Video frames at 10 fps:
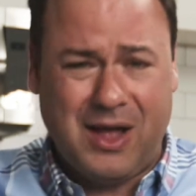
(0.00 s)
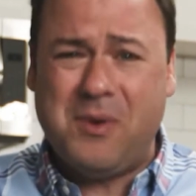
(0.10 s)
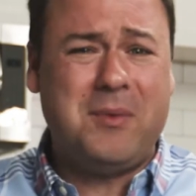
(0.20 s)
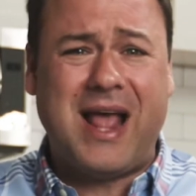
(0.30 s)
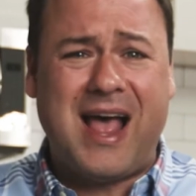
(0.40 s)
Like,
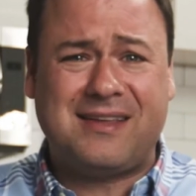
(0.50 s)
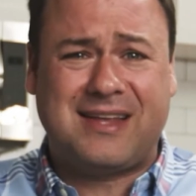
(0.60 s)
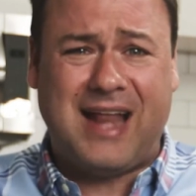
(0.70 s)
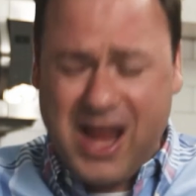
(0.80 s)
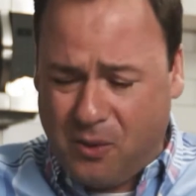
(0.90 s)
we would
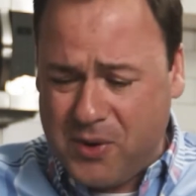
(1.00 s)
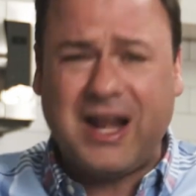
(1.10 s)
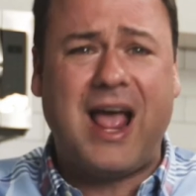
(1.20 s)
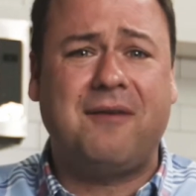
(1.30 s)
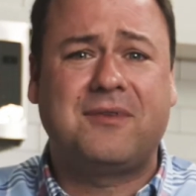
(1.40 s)
ask it, hey, are we
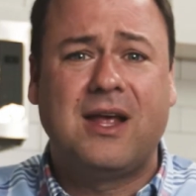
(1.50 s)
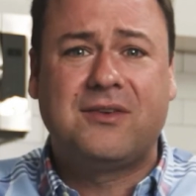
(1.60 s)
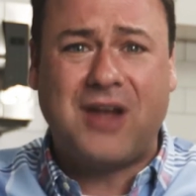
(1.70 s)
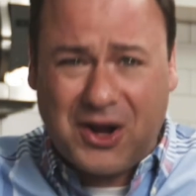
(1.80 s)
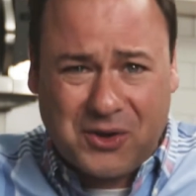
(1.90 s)
gonna have
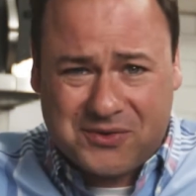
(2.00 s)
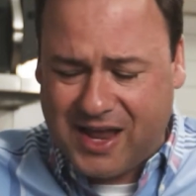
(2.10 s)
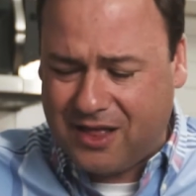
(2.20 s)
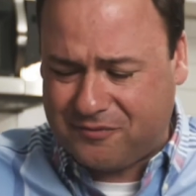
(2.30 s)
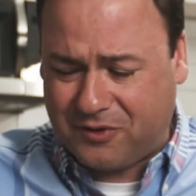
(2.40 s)
taco
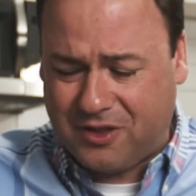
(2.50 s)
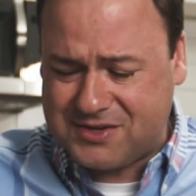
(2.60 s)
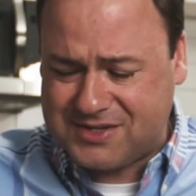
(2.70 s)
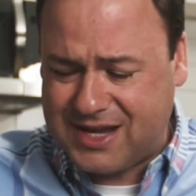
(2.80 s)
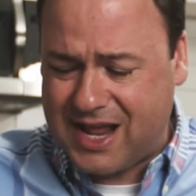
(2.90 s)
salad for
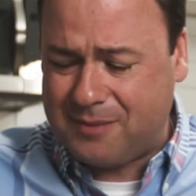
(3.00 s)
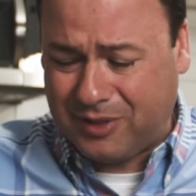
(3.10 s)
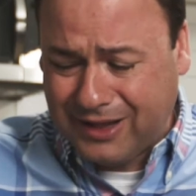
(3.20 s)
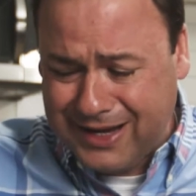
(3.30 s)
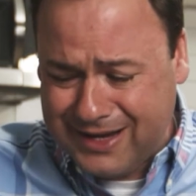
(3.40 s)
lunch today,
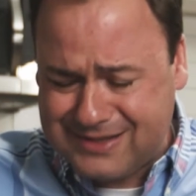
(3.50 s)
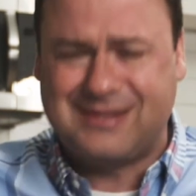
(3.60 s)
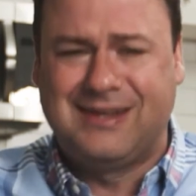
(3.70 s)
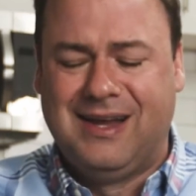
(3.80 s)
please?